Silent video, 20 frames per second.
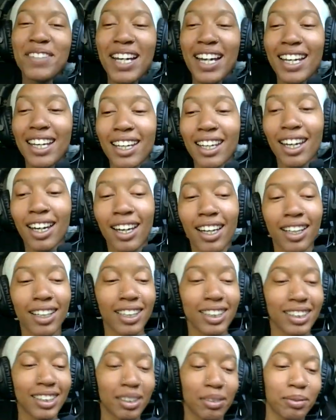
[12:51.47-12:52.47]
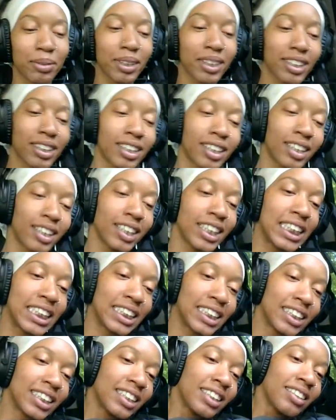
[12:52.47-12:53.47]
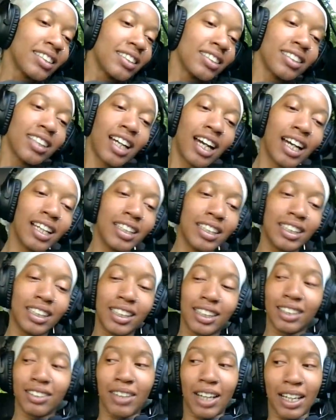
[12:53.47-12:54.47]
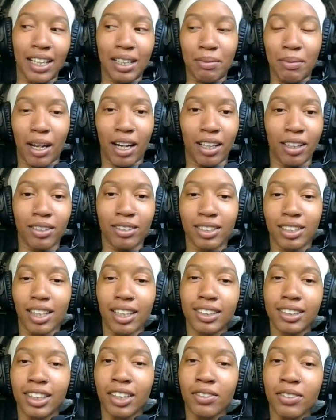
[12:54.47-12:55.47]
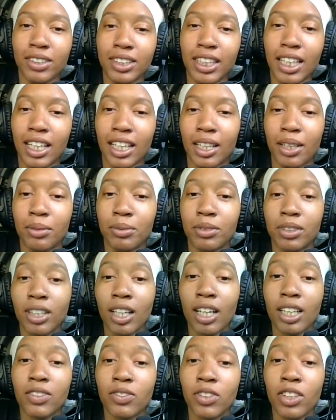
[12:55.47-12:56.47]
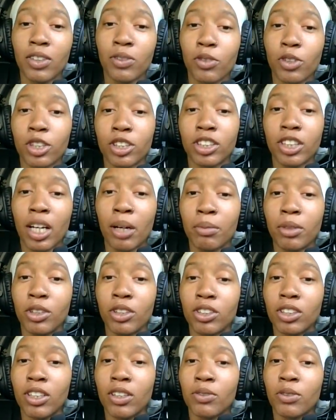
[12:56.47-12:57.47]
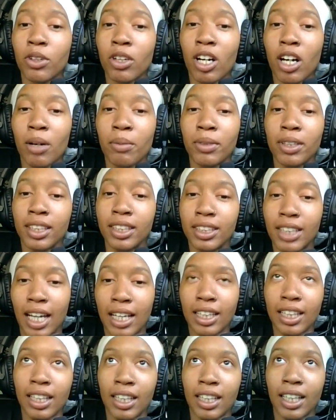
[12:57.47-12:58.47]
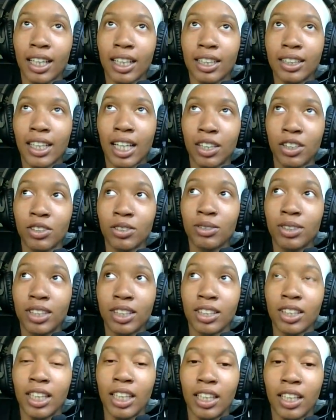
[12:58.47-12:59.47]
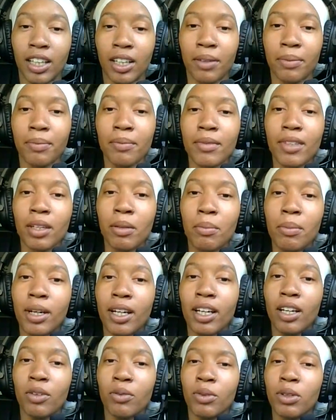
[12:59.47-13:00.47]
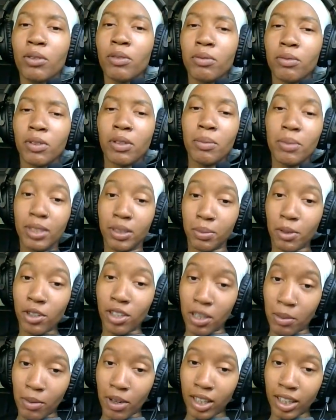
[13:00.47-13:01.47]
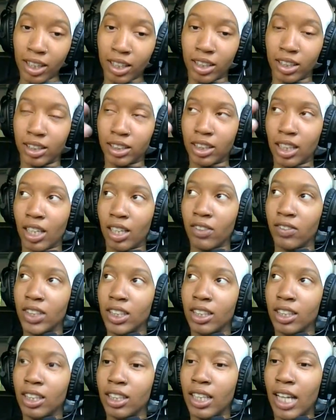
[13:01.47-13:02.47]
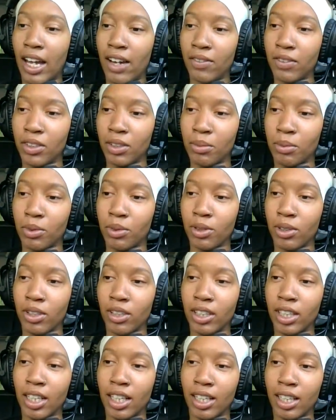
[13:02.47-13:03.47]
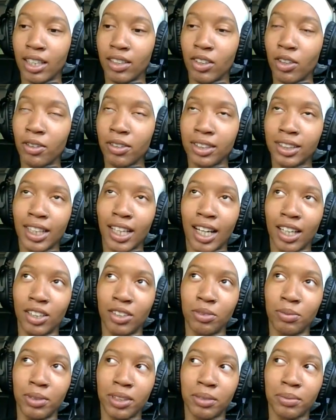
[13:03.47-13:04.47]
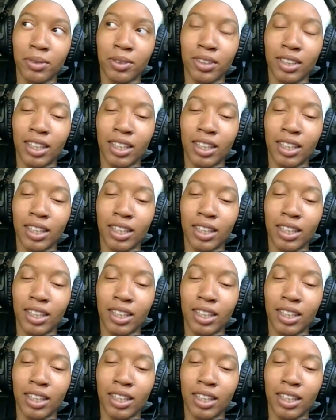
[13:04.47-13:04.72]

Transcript: yeah, it should be hilarious. I did write in my notes like several times. Yeah, it's good for insomnia. It's good for calming because I needed that because I do still get up. But we we've been smoking emollient instead of the lavender more, and I noticed that I do be smoking